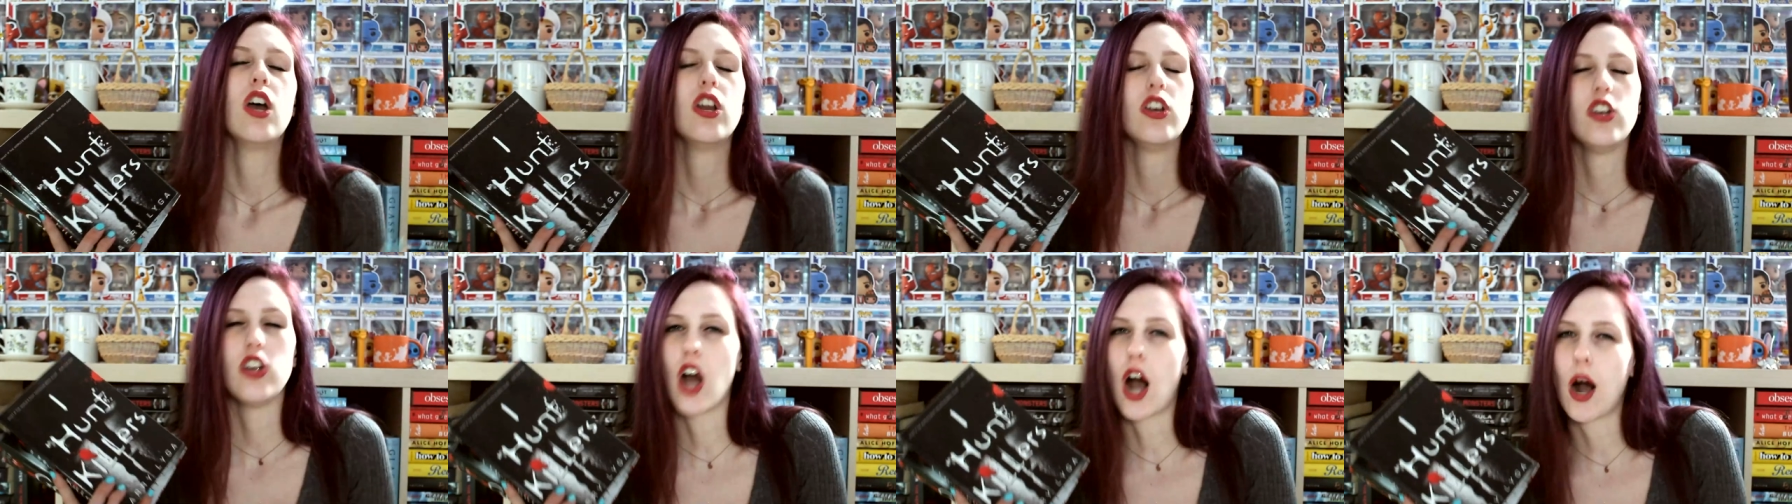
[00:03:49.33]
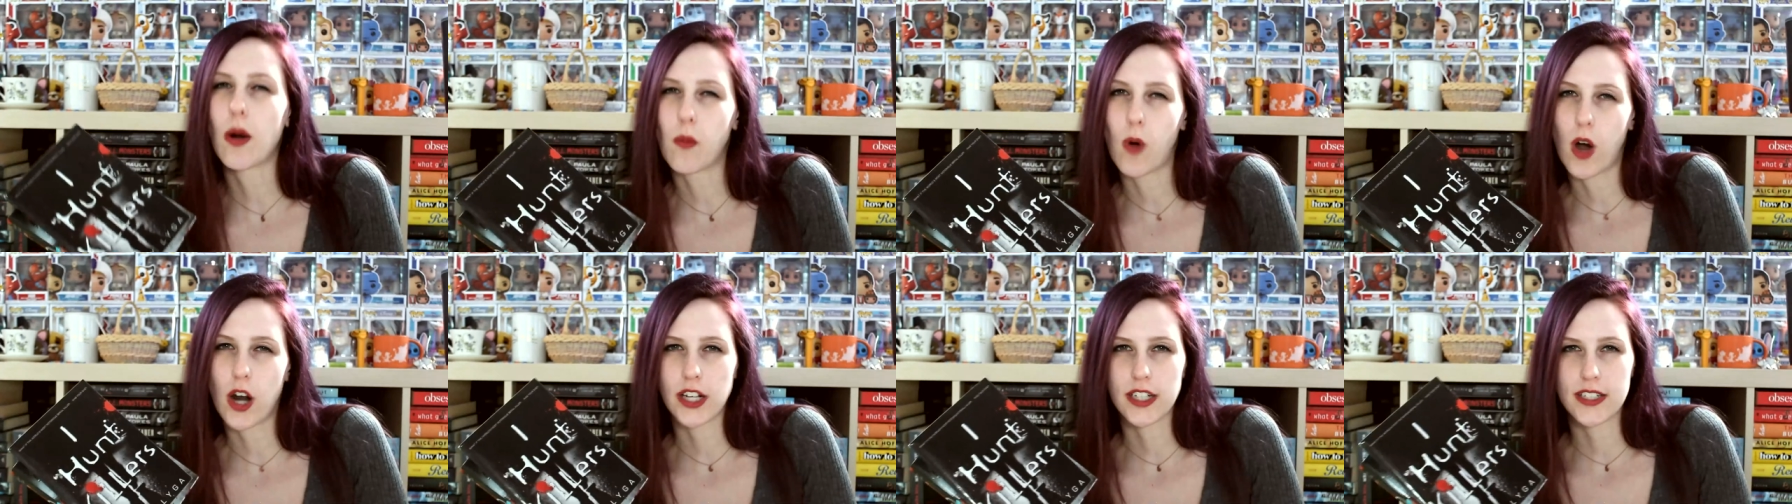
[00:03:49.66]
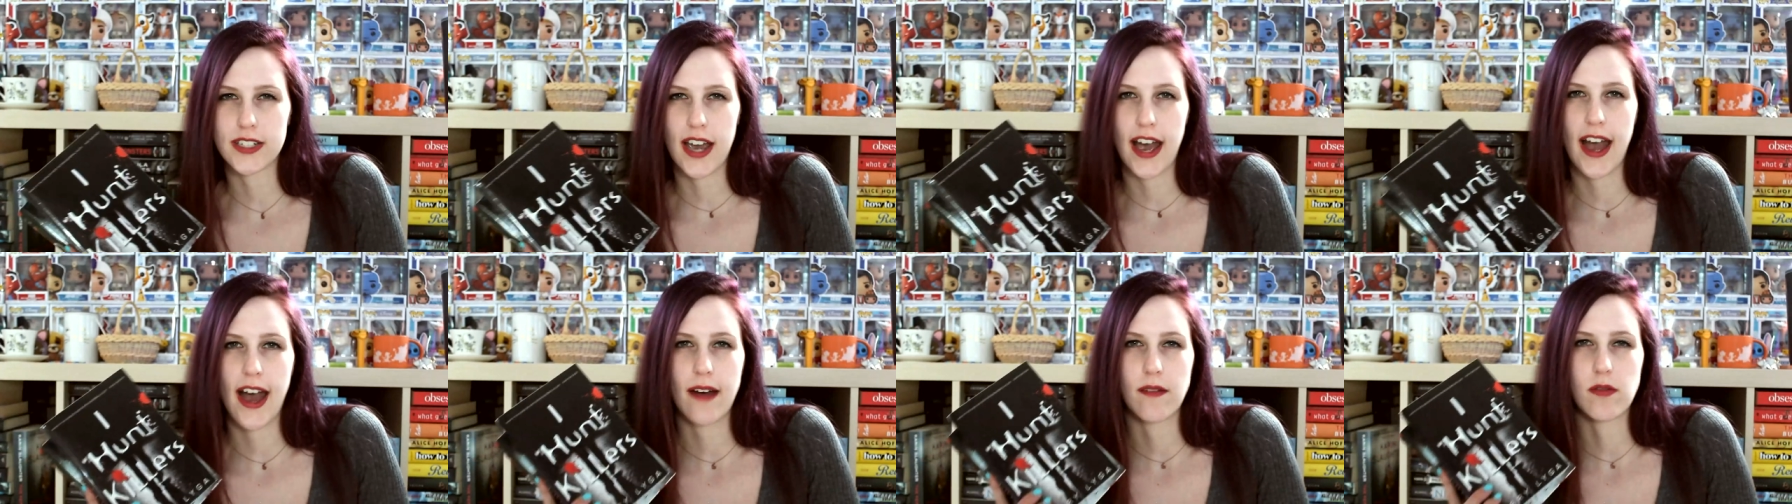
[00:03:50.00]
not wanting to
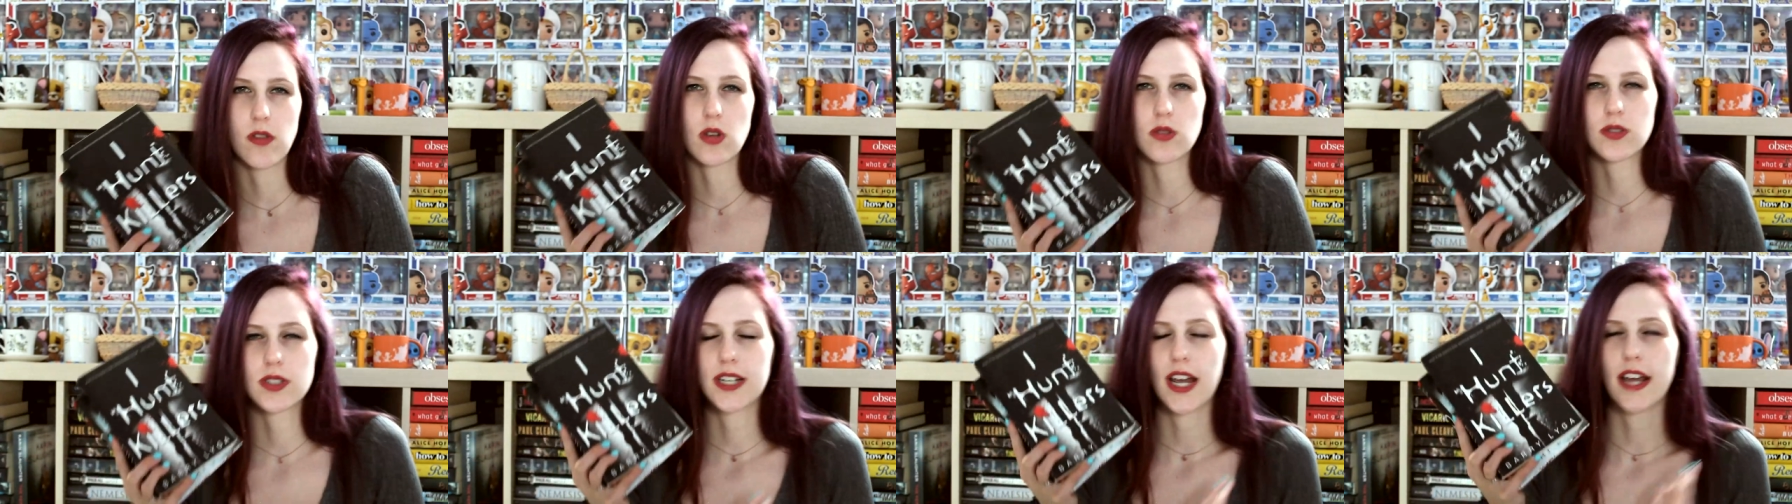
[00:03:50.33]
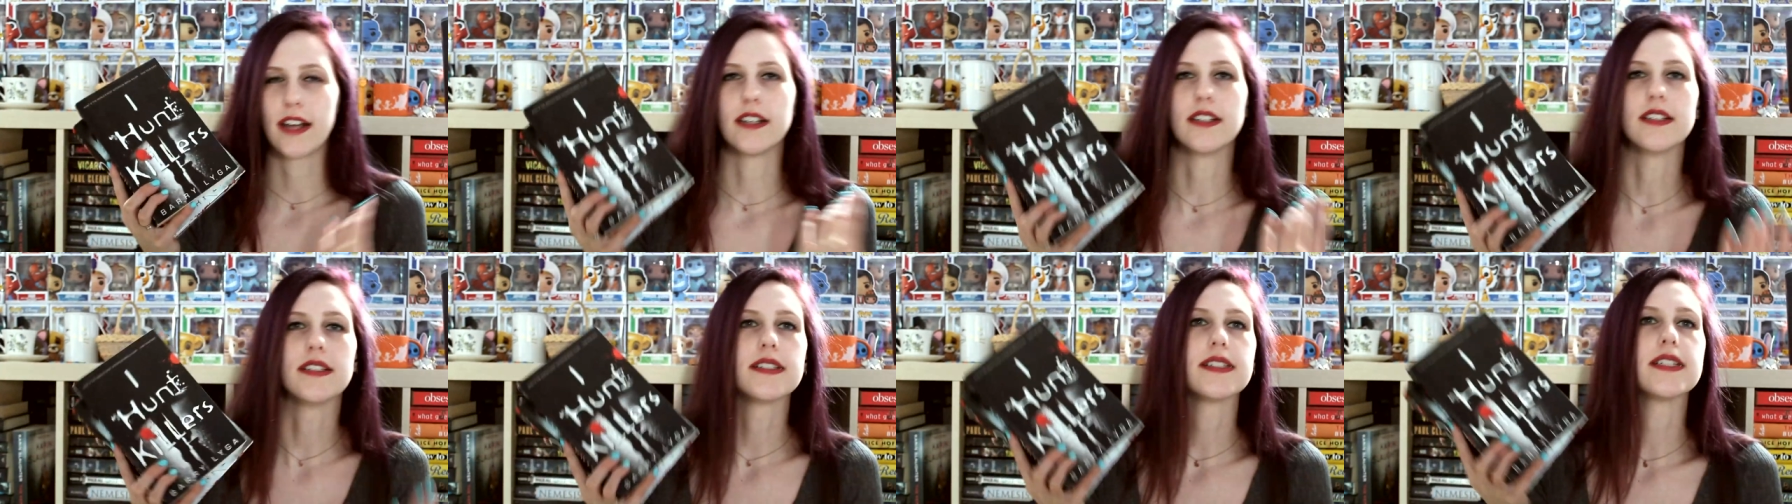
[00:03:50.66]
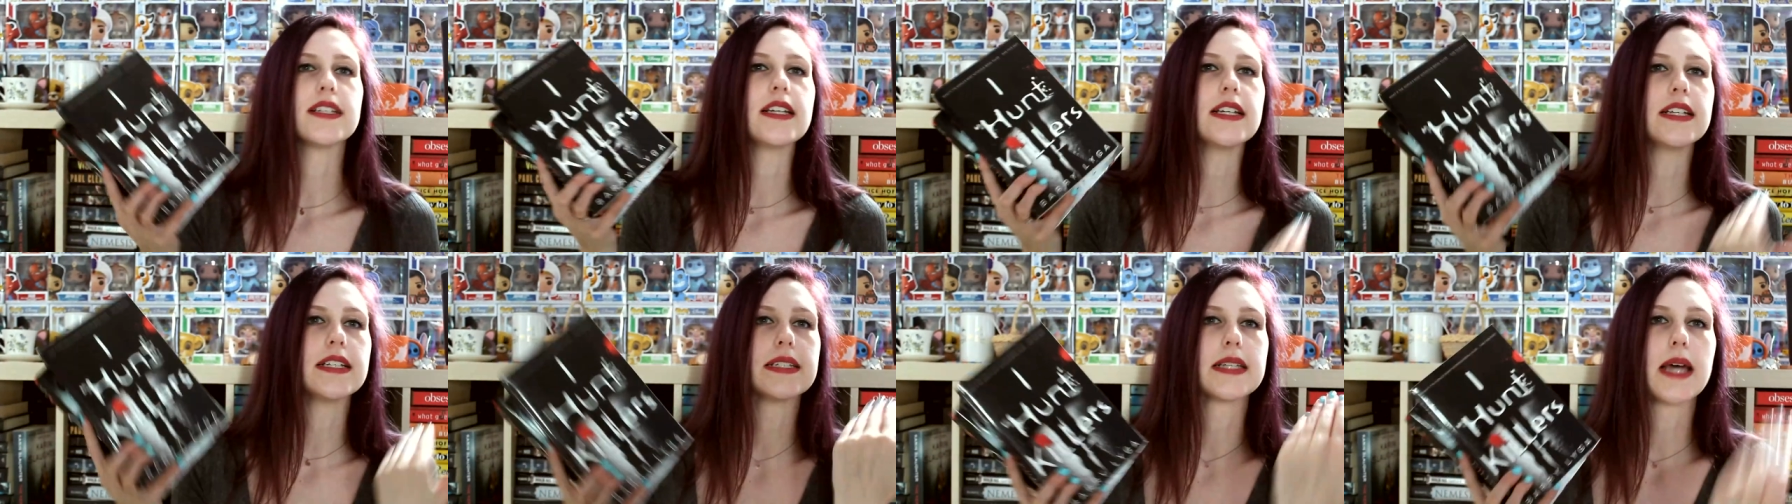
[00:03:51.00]
have those
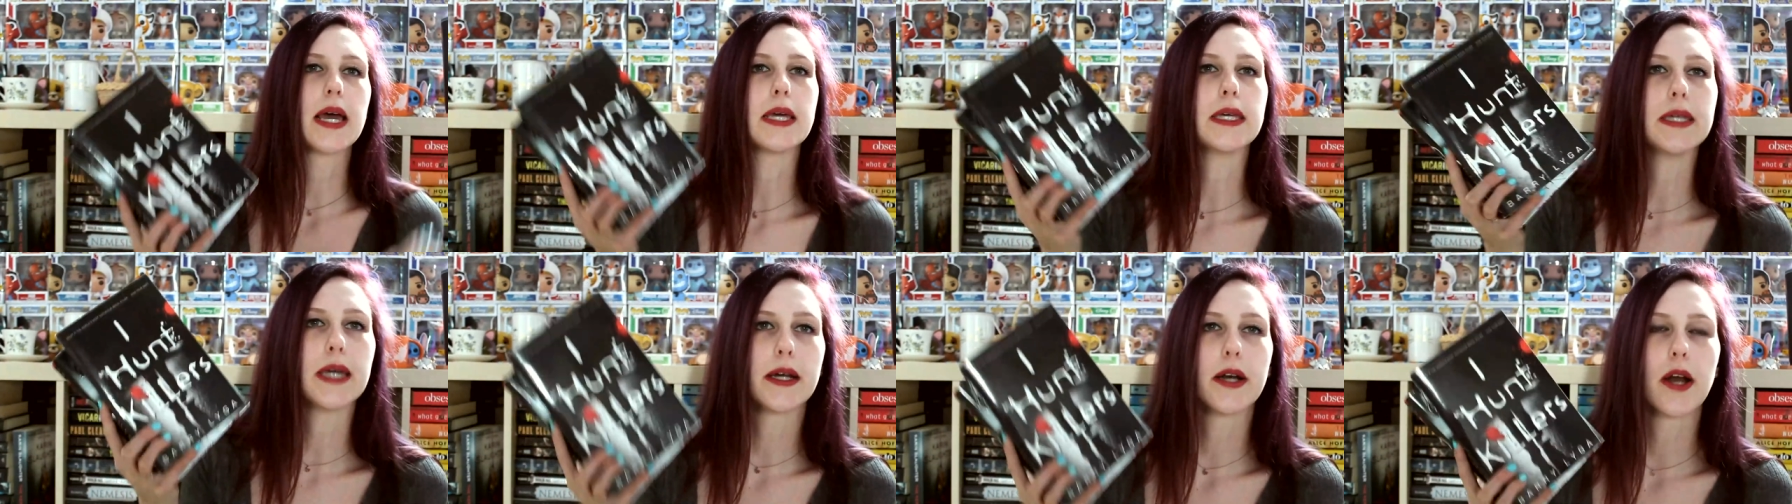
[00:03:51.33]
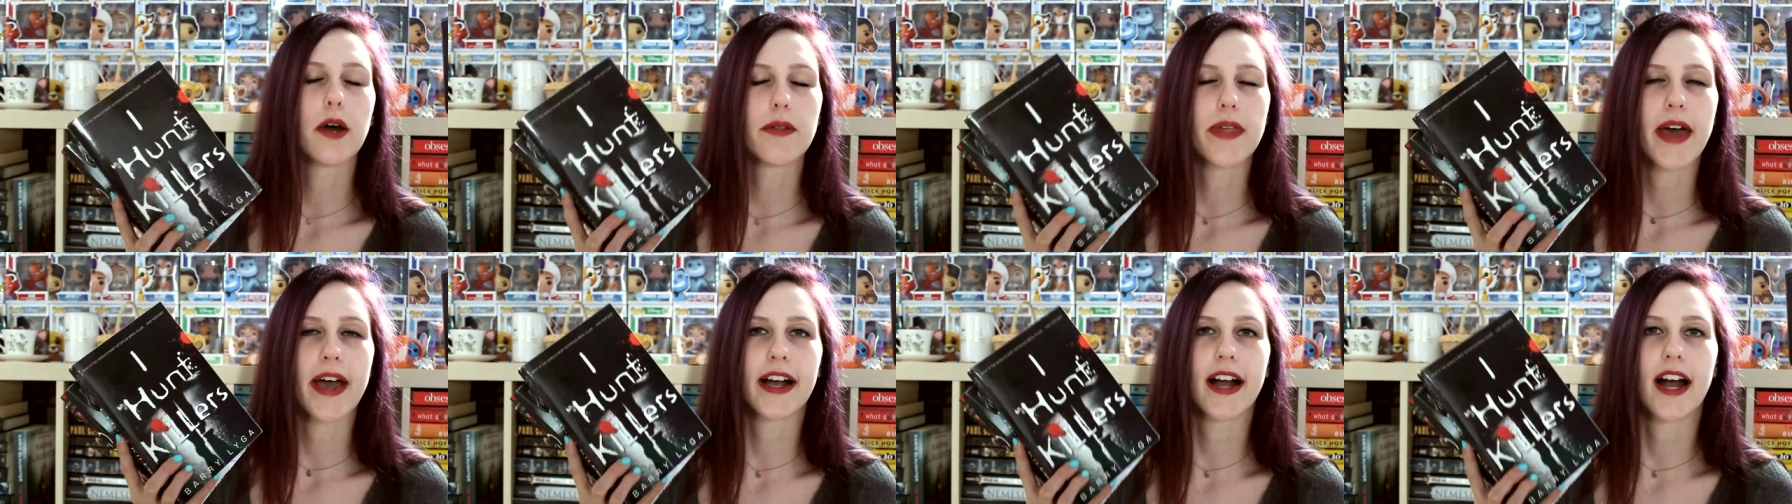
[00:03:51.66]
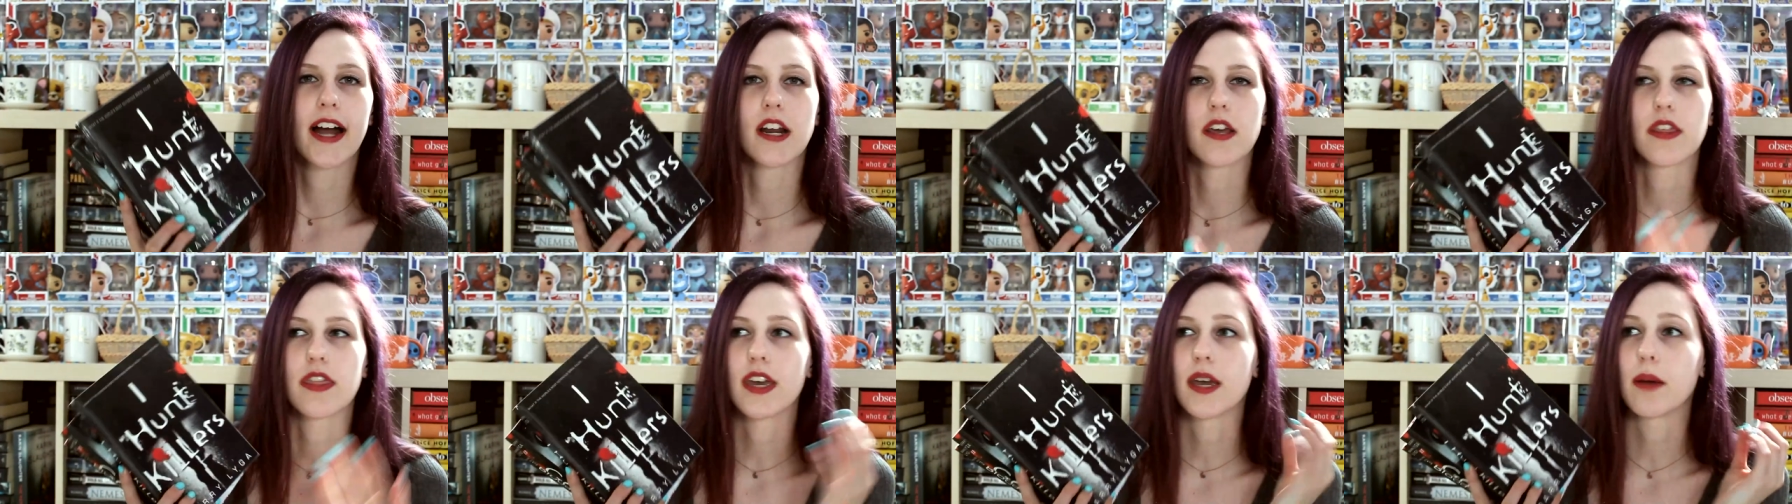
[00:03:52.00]
tendencies, you know, that
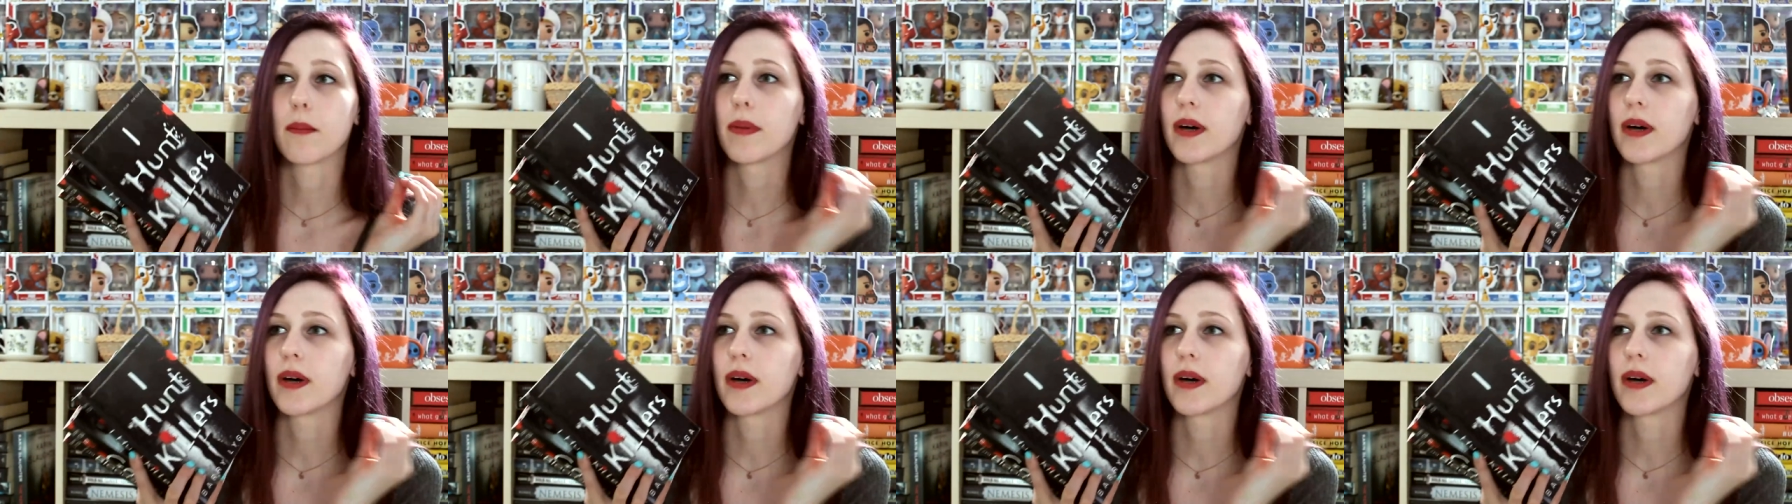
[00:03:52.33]
kind of thing.